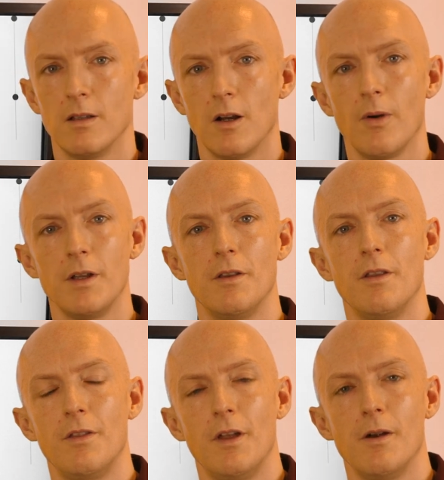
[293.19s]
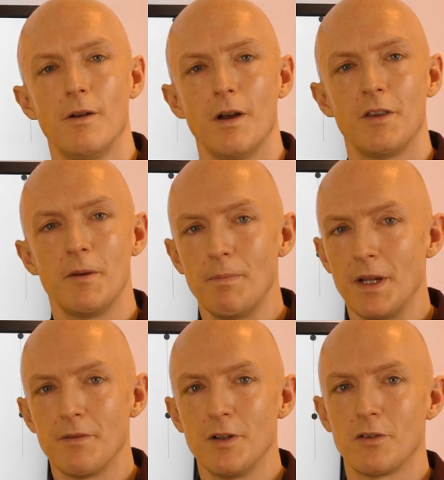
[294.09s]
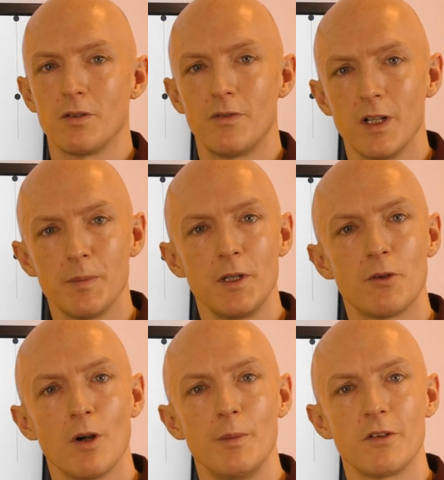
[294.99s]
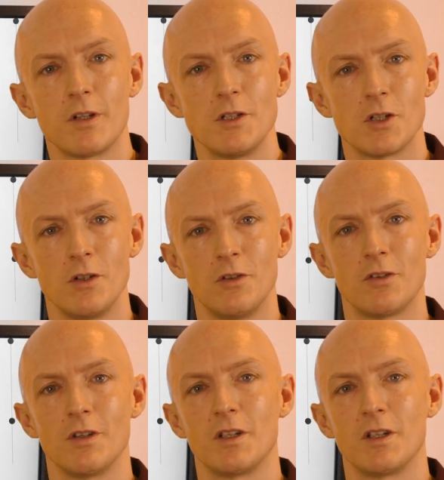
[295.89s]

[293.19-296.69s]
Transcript: All right, there are the benefits of developing Chrome extensions.